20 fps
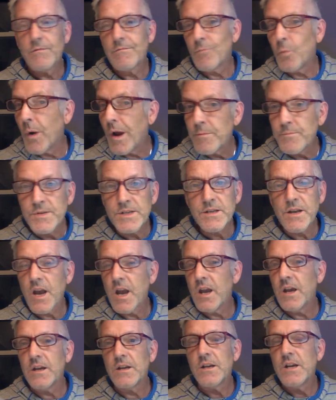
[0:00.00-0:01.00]

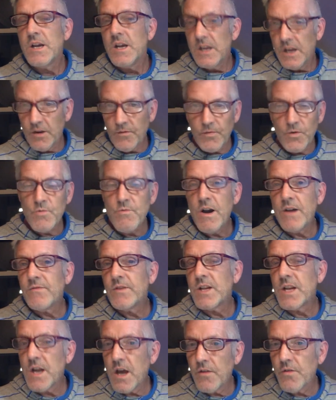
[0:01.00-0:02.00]
website, if you have
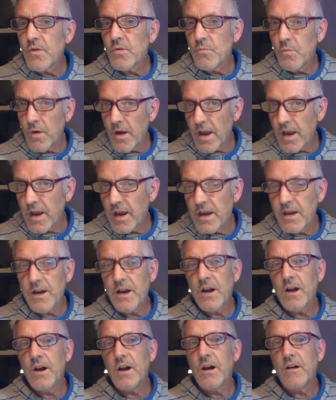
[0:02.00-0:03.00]
another way
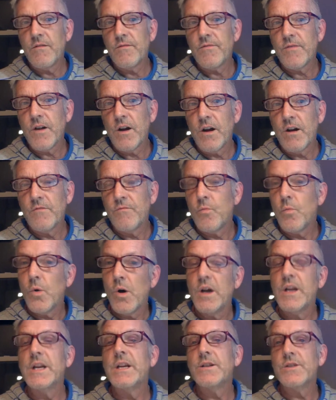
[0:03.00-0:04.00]
of
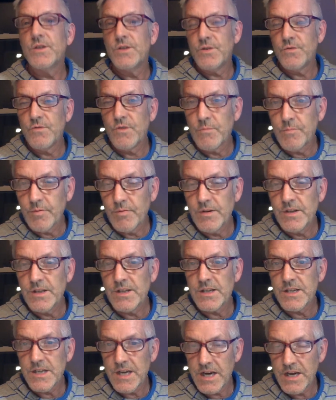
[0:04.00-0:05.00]
wanting to do a
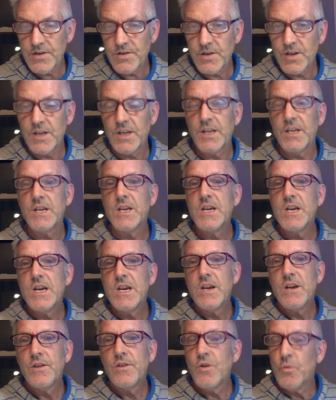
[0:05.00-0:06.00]
presentation,
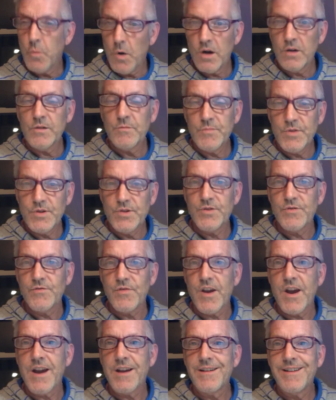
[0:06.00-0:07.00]
you're welcome to do
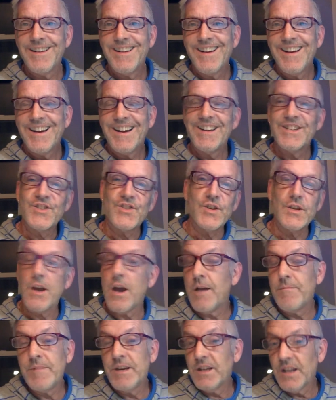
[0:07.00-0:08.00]
that. It's just,
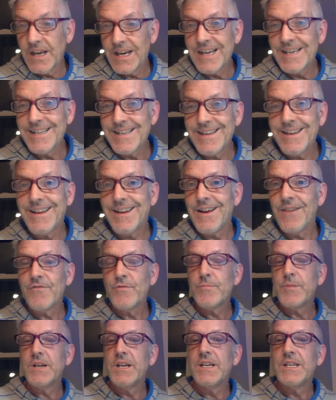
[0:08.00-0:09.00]
like I said,
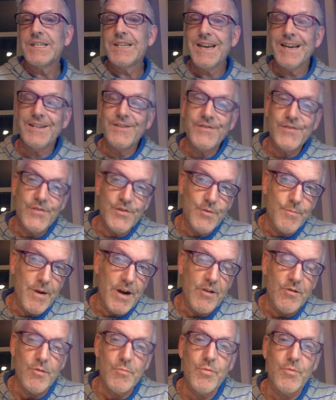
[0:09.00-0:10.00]
everybody tends to do
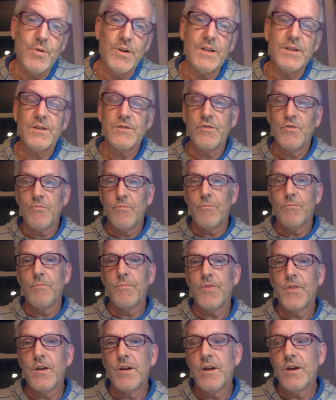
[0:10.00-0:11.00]
PowerPoint. So
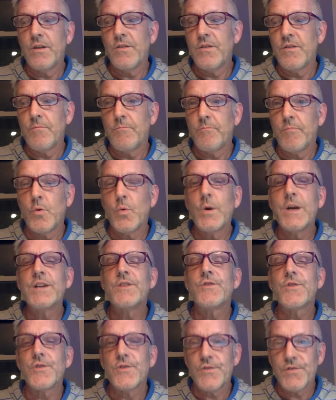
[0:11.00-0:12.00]
the
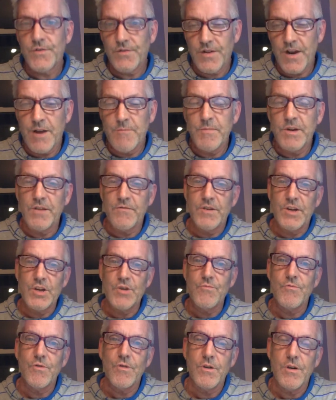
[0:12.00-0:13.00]
pointers I'm giving
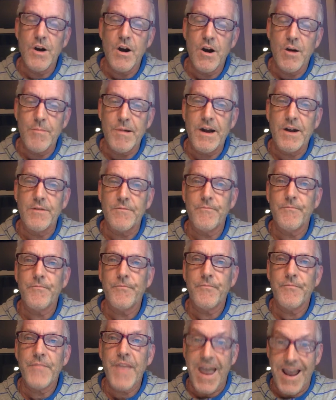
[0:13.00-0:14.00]
you are about
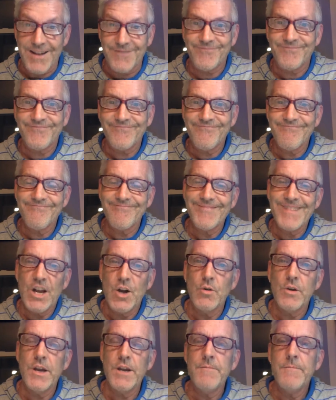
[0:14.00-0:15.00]
that.
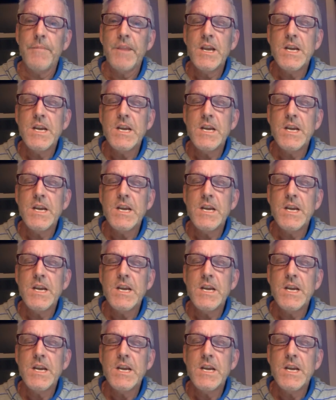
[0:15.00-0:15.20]
Okay?